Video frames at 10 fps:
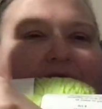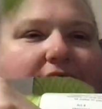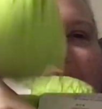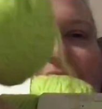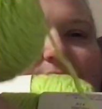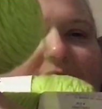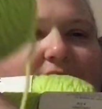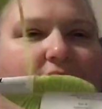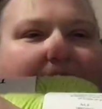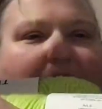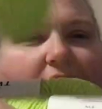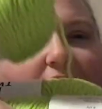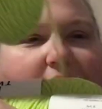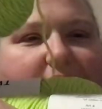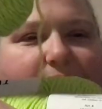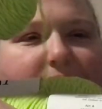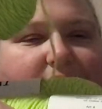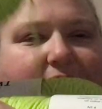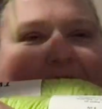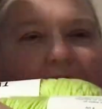in the middle, already
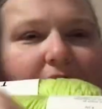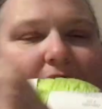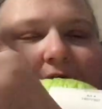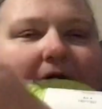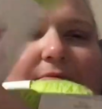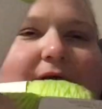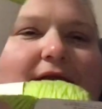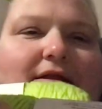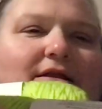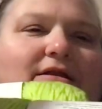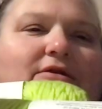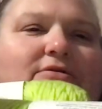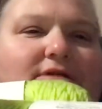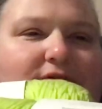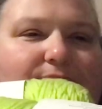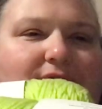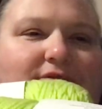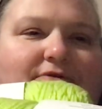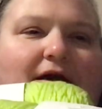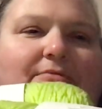pulled out. I mean, those
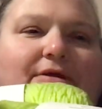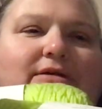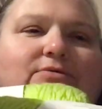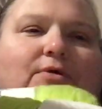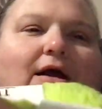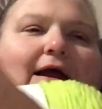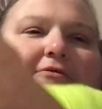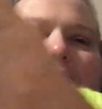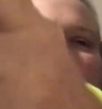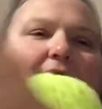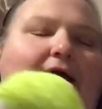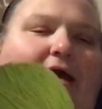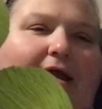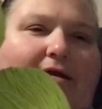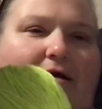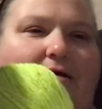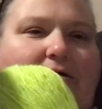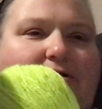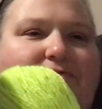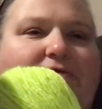expensive companies where I have to pay
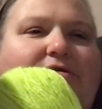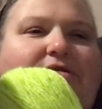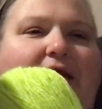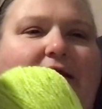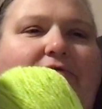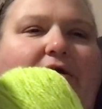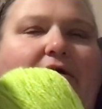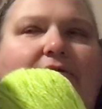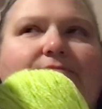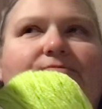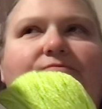$8 for a skein of yarn,